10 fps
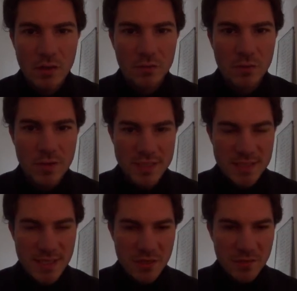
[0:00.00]
Rook
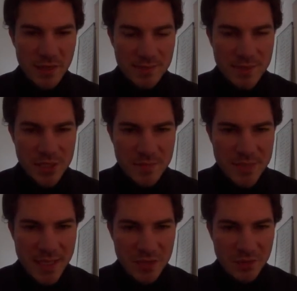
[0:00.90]
c3, bishop
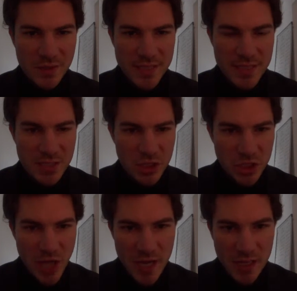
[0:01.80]
takes, rook takes
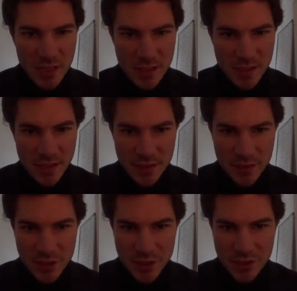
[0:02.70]
check, king
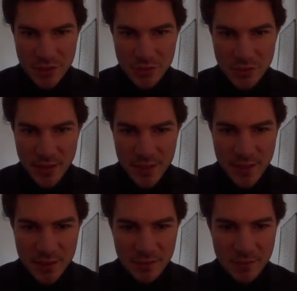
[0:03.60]
g2, and
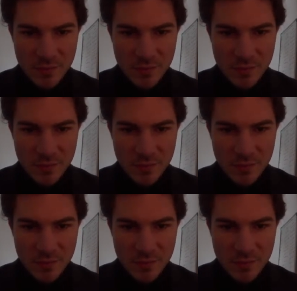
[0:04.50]
then